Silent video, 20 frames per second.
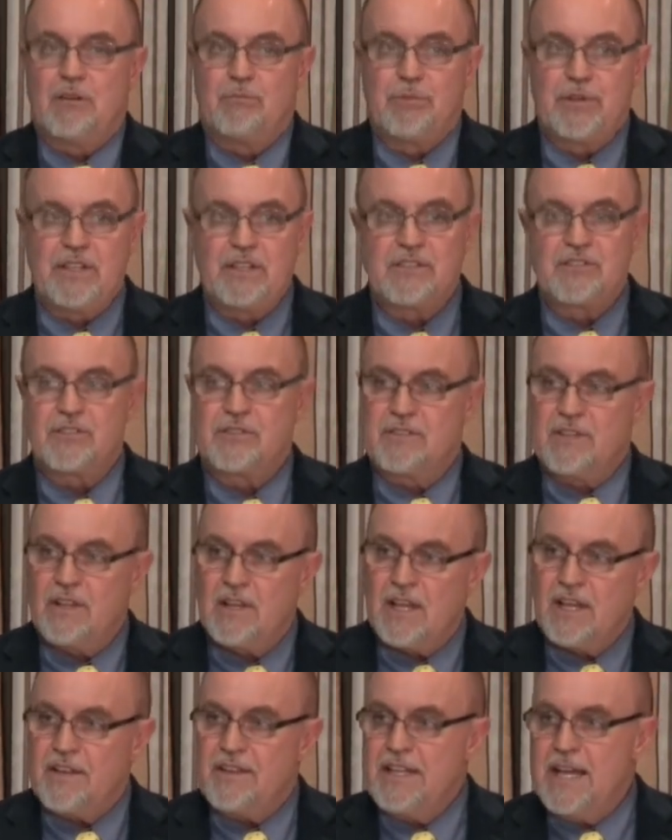brings
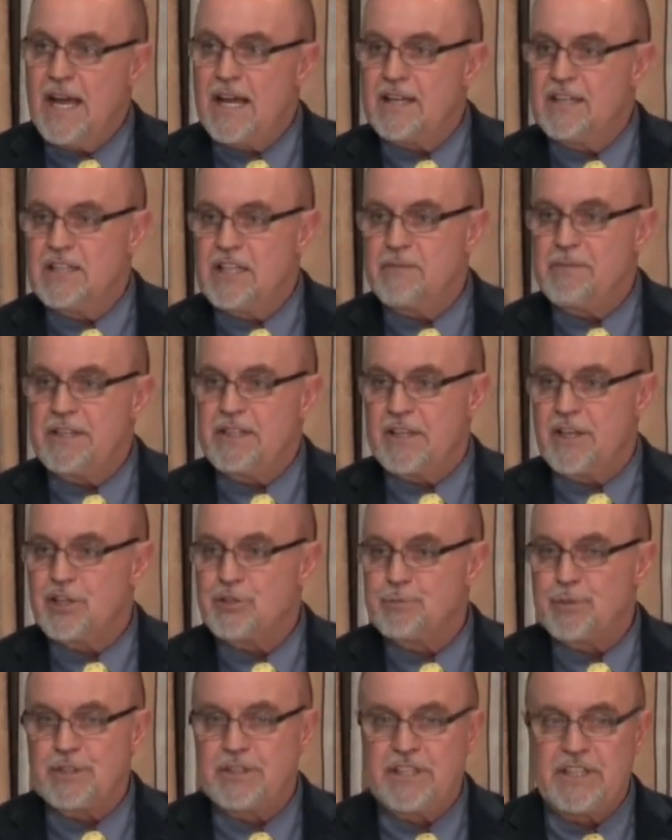the academic
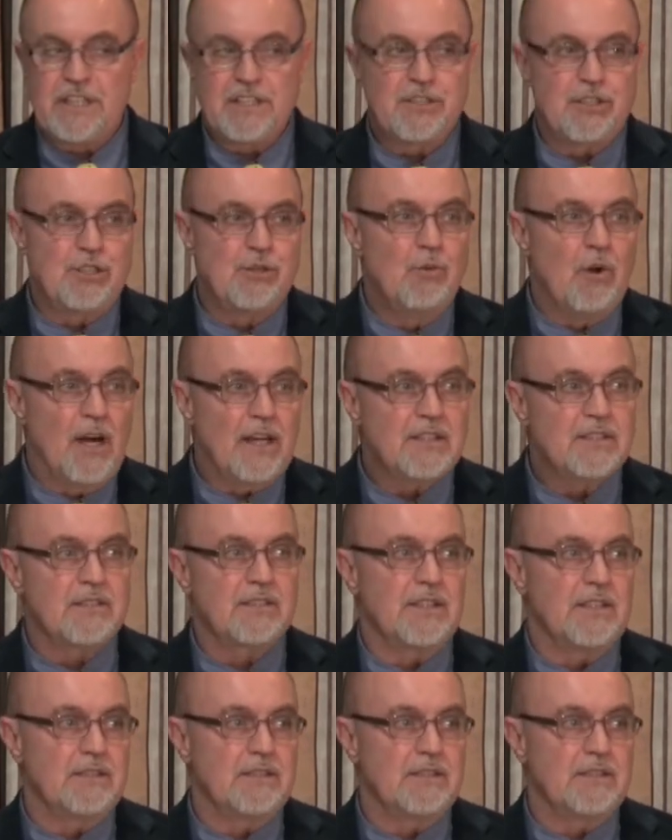expertise to us.